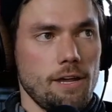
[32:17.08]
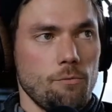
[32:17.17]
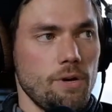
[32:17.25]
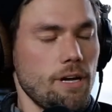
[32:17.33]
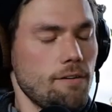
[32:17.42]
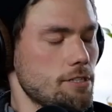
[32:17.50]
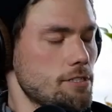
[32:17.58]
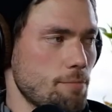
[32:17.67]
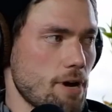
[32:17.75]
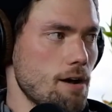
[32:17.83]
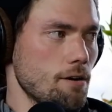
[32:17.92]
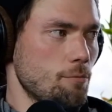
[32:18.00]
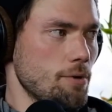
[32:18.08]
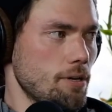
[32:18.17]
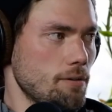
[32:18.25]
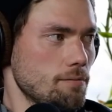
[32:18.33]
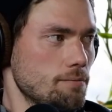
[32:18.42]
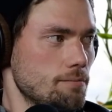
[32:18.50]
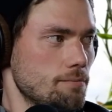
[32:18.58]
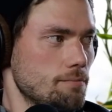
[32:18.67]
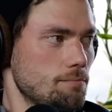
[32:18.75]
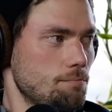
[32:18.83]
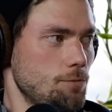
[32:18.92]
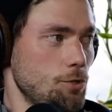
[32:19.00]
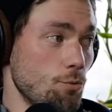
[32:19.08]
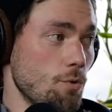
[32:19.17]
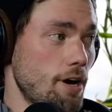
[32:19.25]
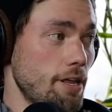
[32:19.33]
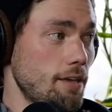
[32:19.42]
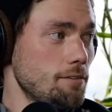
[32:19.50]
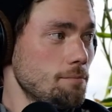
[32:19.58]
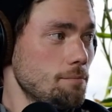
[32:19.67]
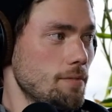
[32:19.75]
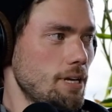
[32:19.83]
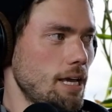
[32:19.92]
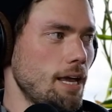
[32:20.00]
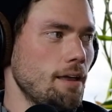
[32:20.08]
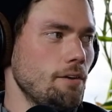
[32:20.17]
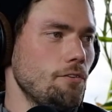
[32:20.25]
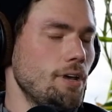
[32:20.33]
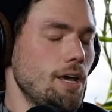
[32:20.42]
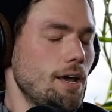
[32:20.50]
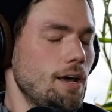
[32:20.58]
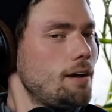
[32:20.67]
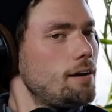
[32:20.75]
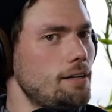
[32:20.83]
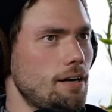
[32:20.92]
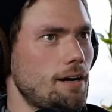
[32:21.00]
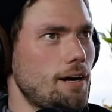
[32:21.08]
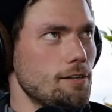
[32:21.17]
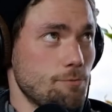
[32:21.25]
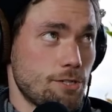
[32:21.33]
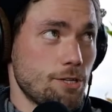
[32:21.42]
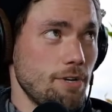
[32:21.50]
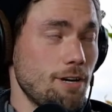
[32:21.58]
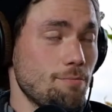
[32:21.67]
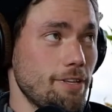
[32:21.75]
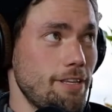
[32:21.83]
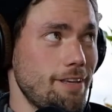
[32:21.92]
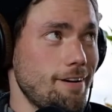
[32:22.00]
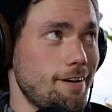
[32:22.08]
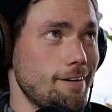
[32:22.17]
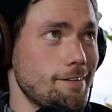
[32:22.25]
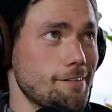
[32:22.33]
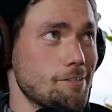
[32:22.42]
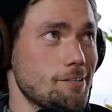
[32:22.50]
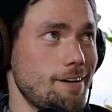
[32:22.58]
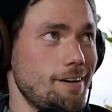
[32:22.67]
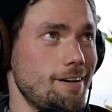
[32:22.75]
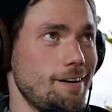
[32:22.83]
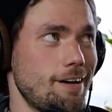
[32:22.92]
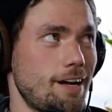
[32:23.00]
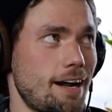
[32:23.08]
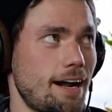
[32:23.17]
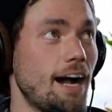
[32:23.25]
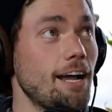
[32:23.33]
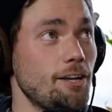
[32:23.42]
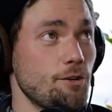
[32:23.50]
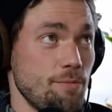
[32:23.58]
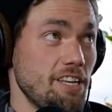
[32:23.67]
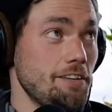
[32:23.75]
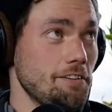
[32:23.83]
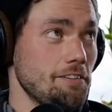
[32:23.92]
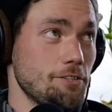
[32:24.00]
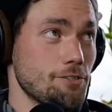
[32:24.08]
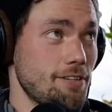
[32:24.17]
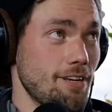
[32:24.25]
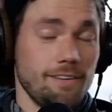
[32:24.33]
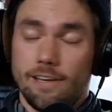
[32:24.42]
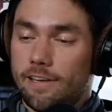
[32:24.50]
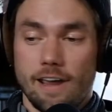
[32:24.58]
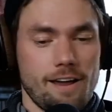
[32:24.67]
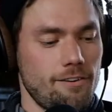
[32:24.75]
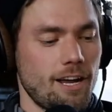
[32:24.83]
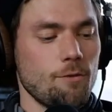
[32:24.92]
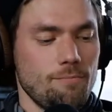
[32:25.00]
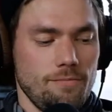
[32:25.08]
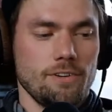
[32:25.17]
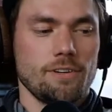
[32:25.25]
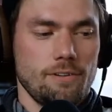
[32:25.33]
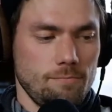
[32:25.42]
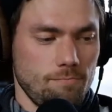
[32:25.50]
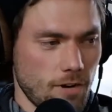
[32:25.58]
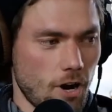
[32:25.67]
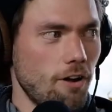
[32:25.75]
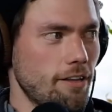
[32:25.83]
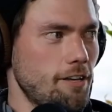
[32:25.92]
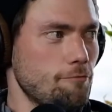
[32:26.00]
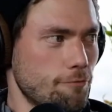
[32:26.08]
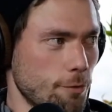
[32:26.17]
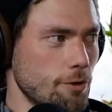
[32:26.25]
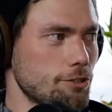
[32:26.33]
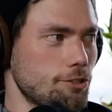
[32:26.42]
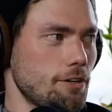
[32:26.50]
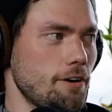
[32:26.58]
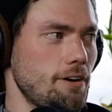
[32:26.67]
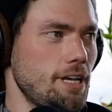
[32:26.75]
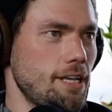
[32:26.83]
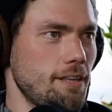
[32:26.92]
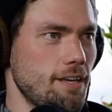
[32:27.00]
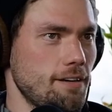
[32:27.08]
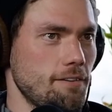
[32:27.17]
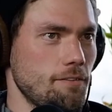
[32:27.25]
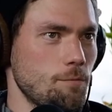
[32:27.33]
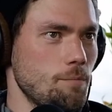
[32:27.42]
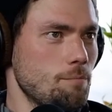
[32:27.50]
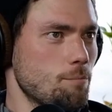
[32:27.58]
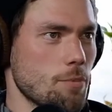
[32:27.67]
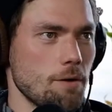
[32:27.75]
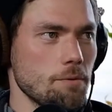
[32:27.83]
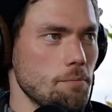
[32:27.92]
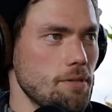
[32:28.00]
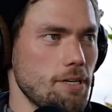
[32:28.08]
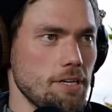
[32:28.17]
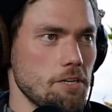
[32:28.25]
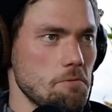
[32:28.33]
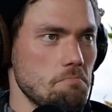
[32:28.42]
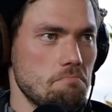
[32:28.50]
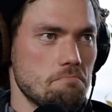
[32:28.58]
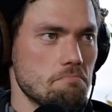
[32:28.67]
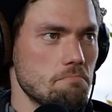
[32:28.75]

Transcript: hey, we have a spot open. You want in? And to be completely honest, I immediately just said like, yeah, I'm all in for sure. And then probably